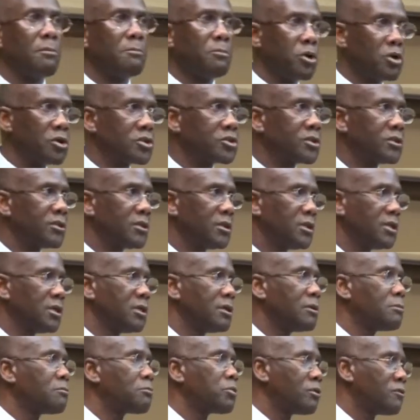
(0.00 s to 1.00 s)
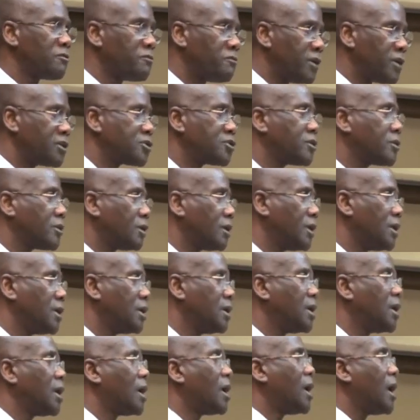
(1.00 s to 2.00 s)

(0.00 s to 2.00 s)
personally, professionally,